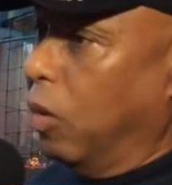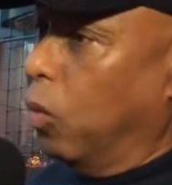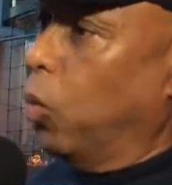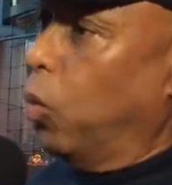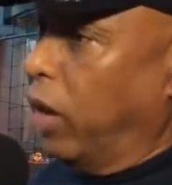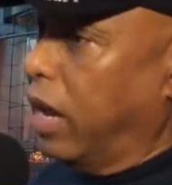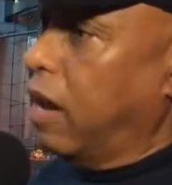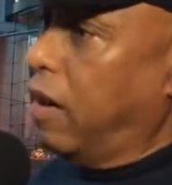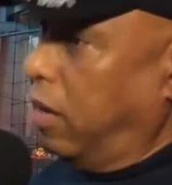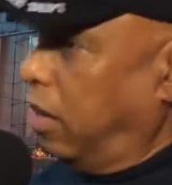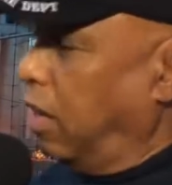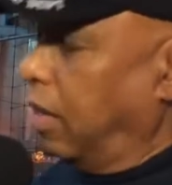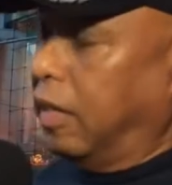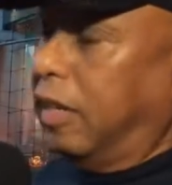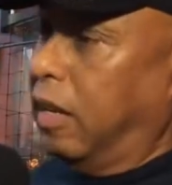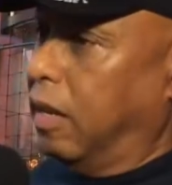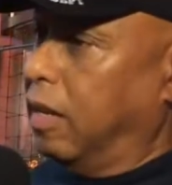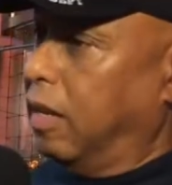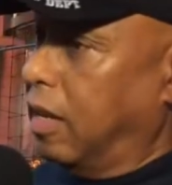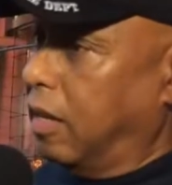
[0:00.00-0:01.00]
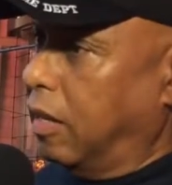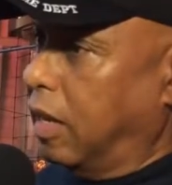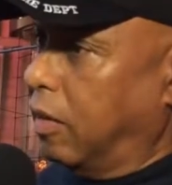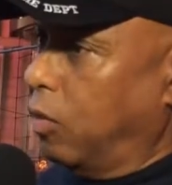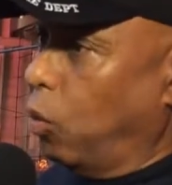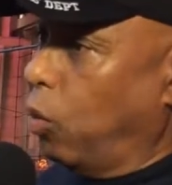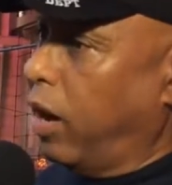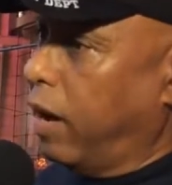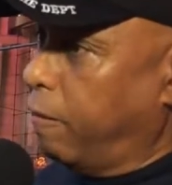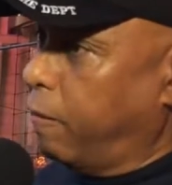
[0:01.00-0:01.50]

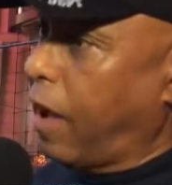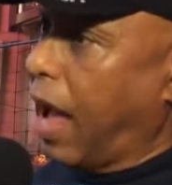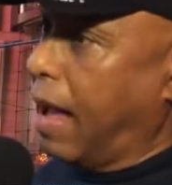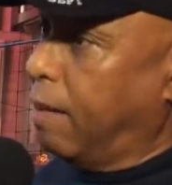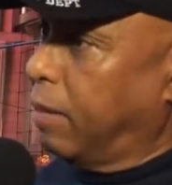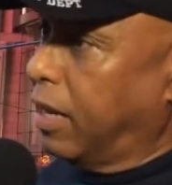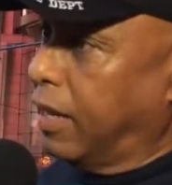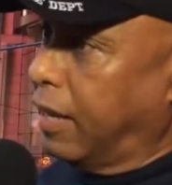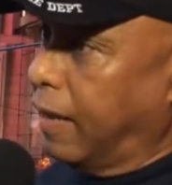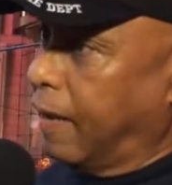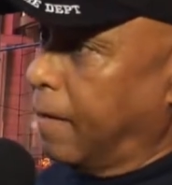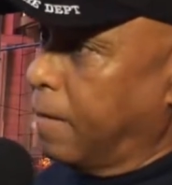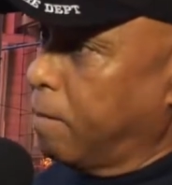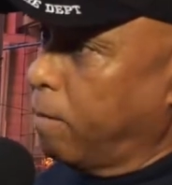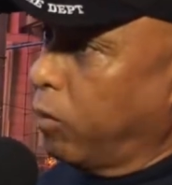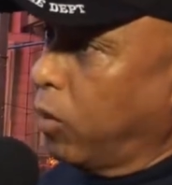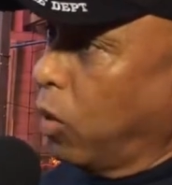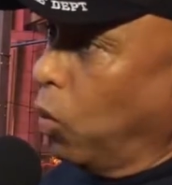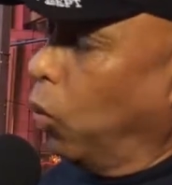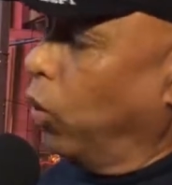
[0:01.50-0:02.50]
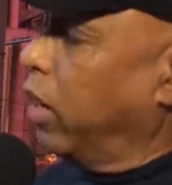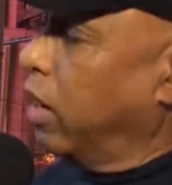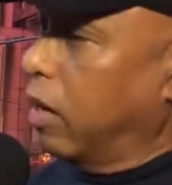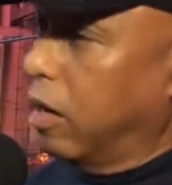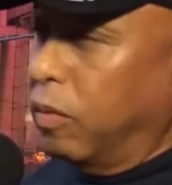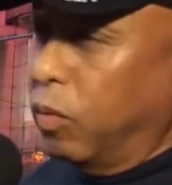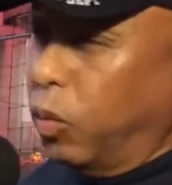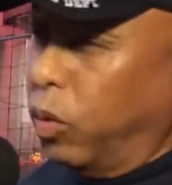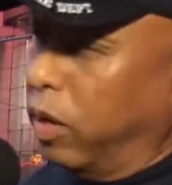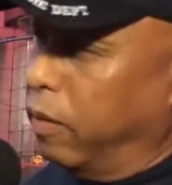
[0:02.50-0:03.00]
we're family.
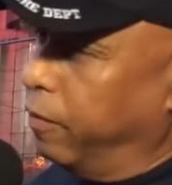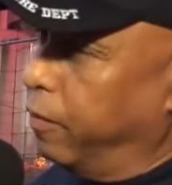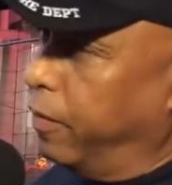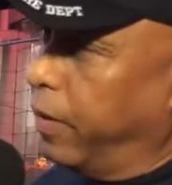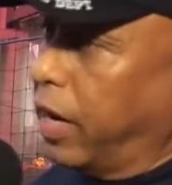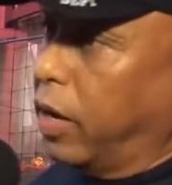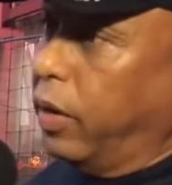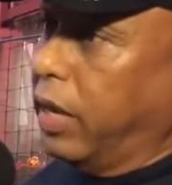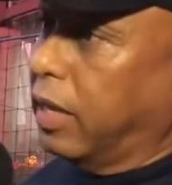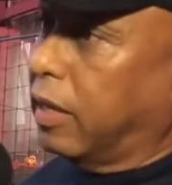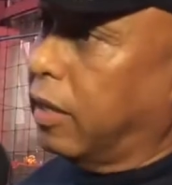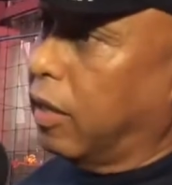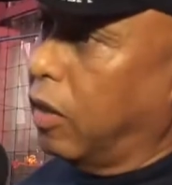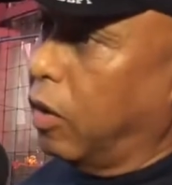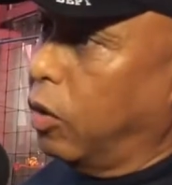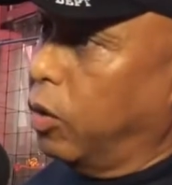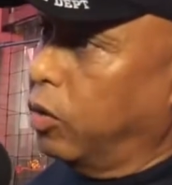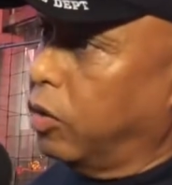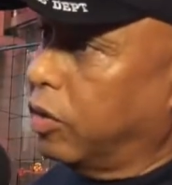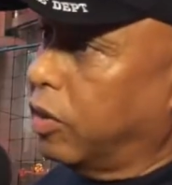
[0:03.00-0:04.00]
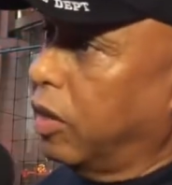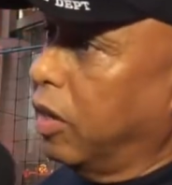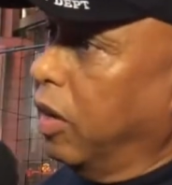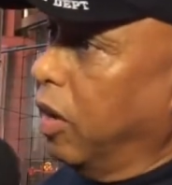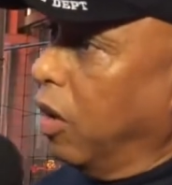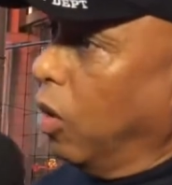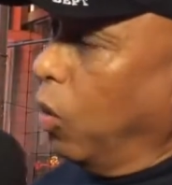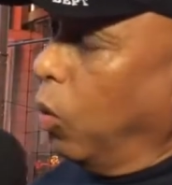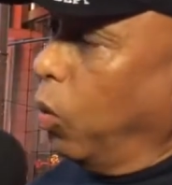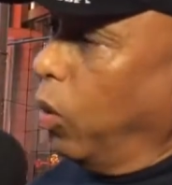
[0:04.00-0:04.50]
We're very close.
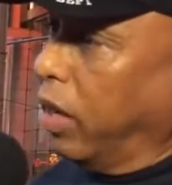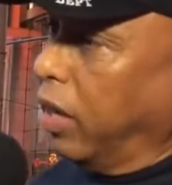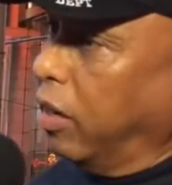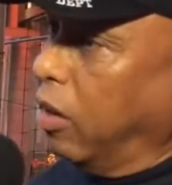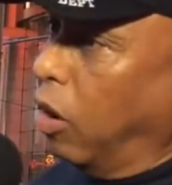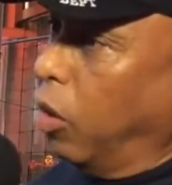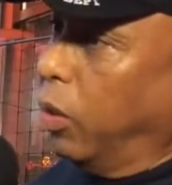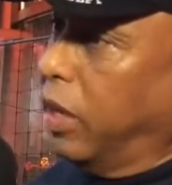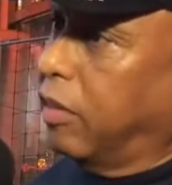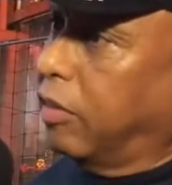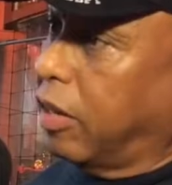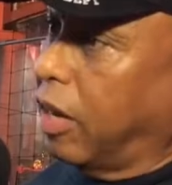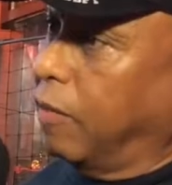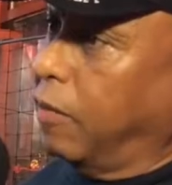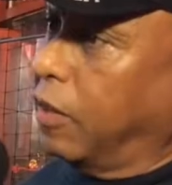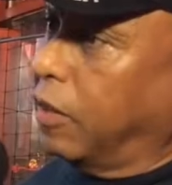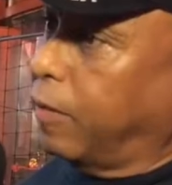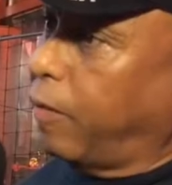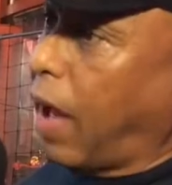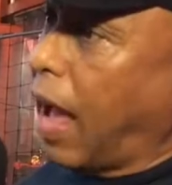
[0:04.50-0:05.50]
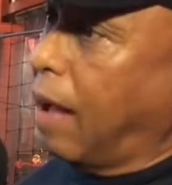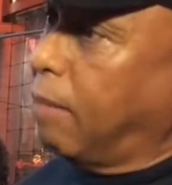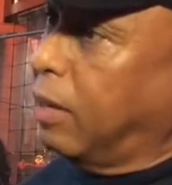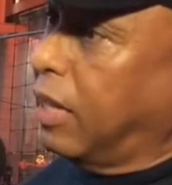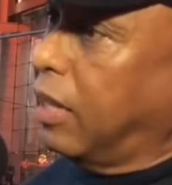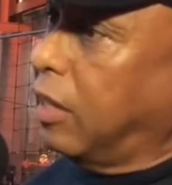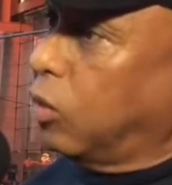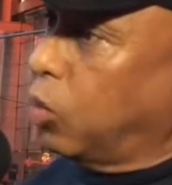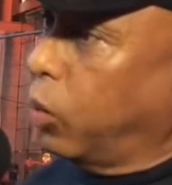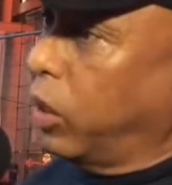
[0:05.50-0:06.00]
We know each other's
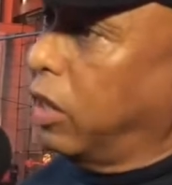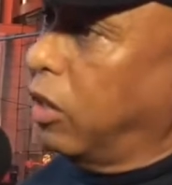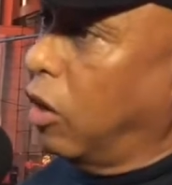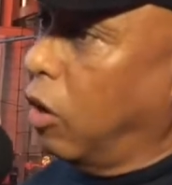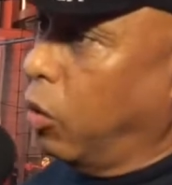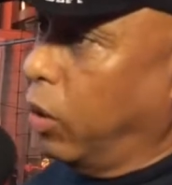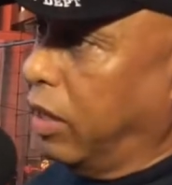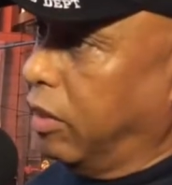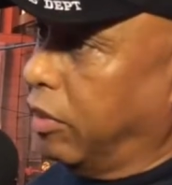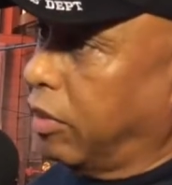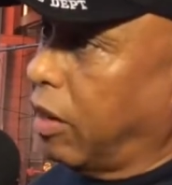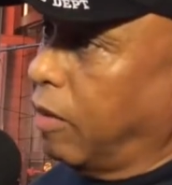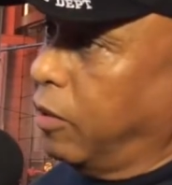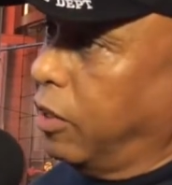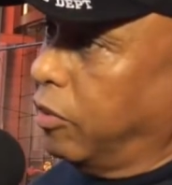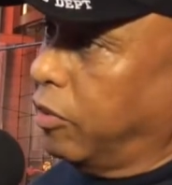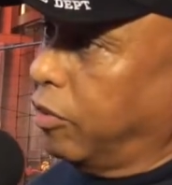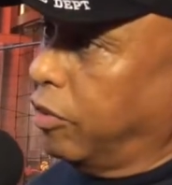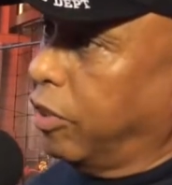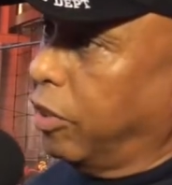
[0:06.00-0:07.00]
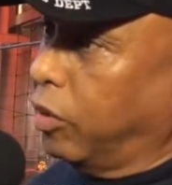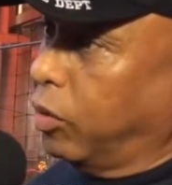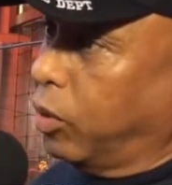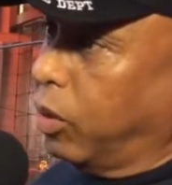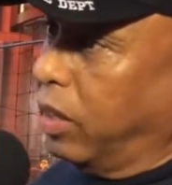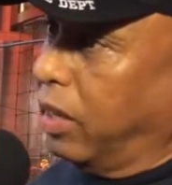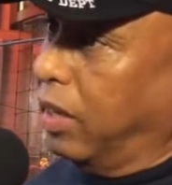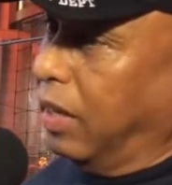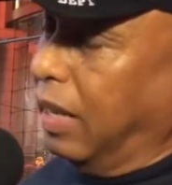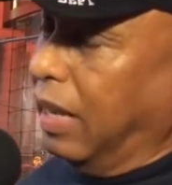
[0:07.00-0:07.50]
families. We know each other's children.